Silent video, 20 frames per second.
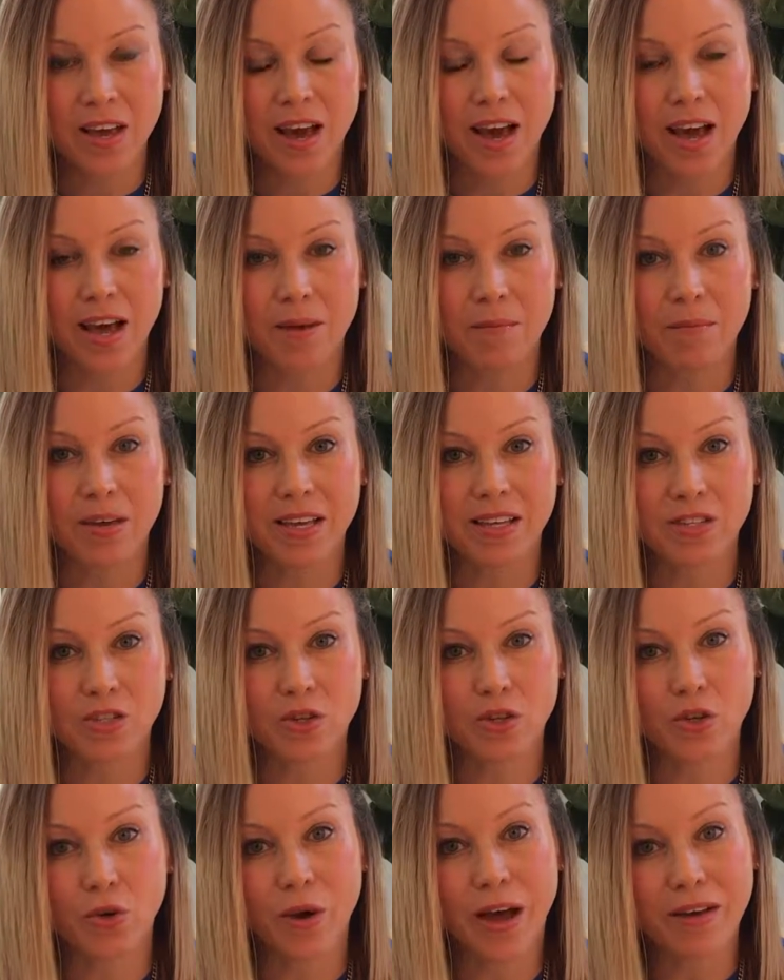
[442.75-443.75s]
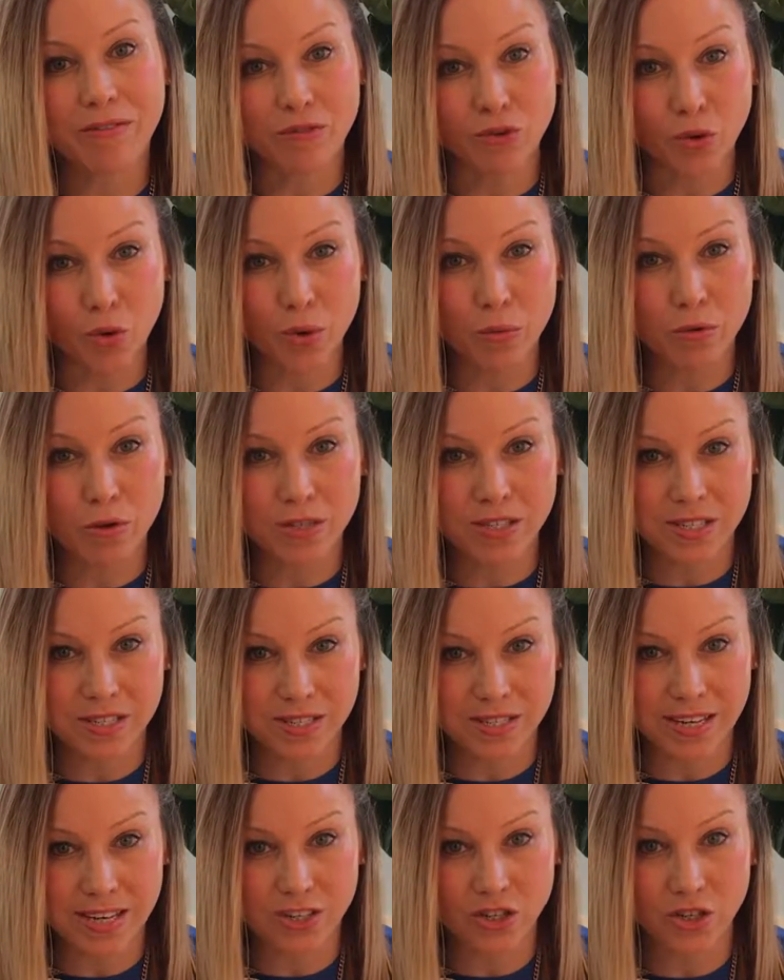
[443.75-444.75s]
And so you have normal
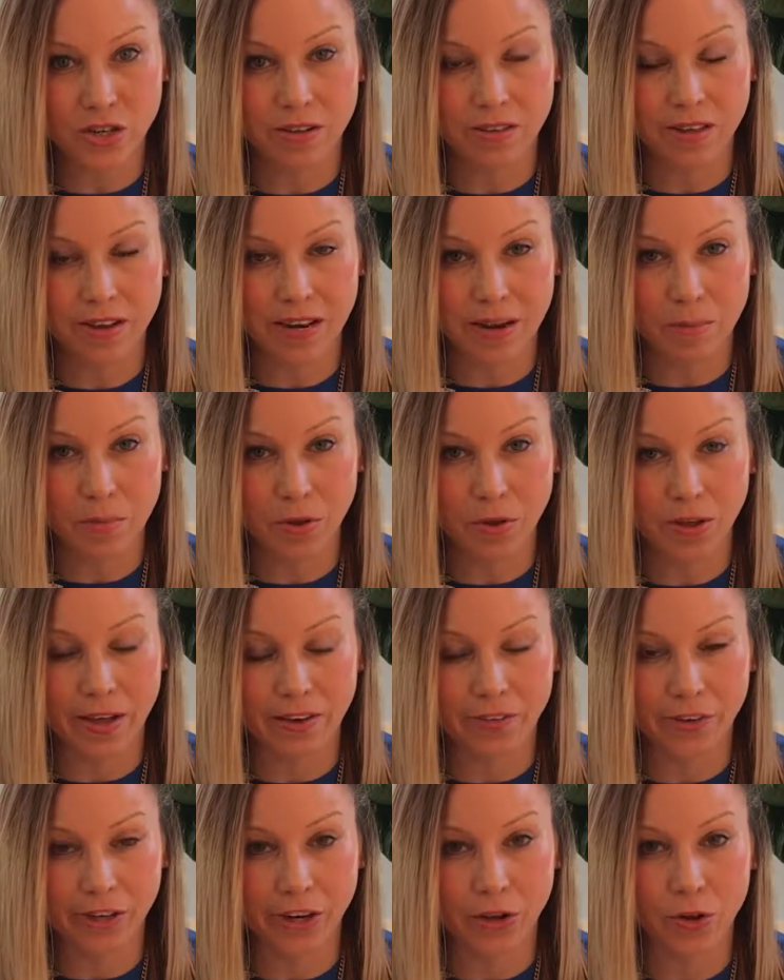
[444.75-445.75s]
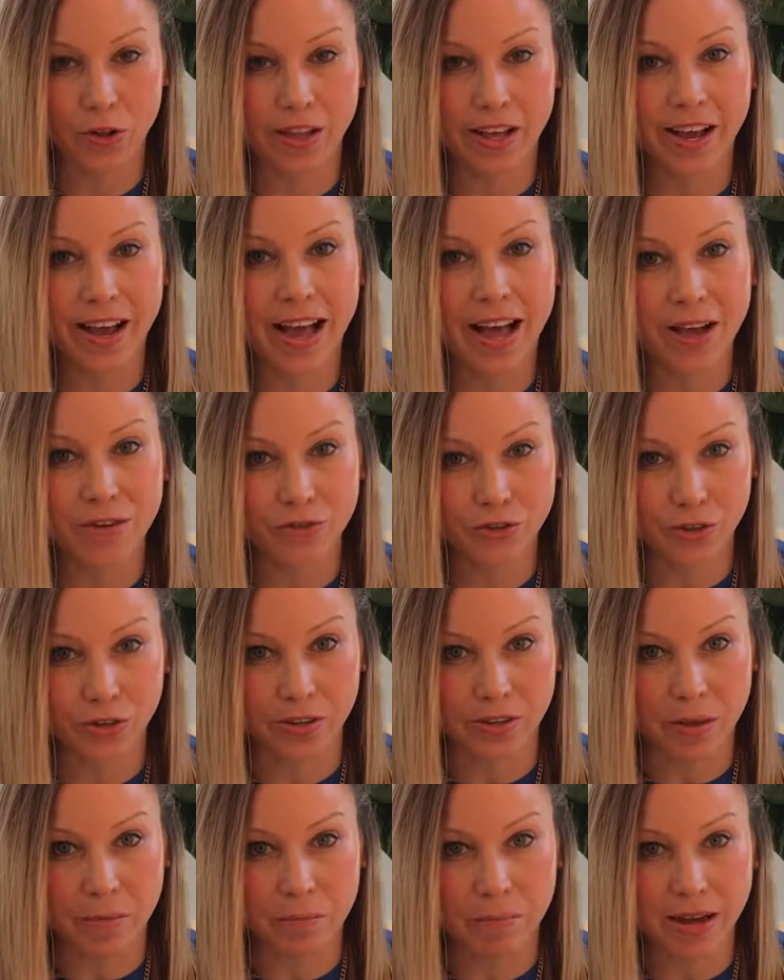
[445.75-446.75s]
sensation of the nipple areola after a
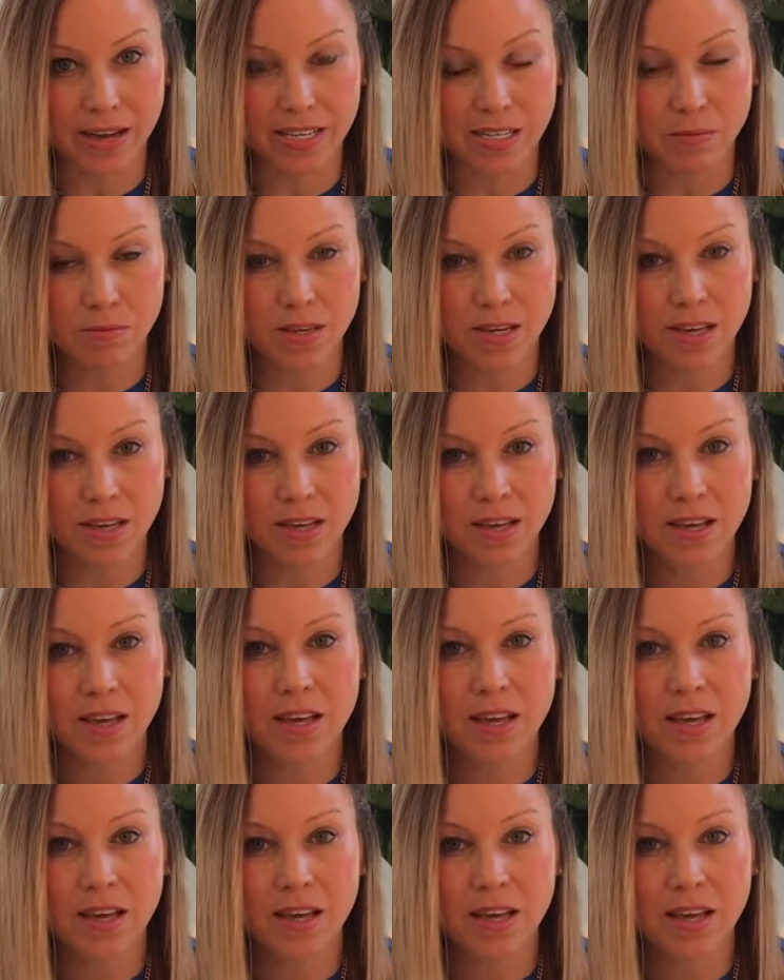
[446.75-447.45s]
lumpectomy.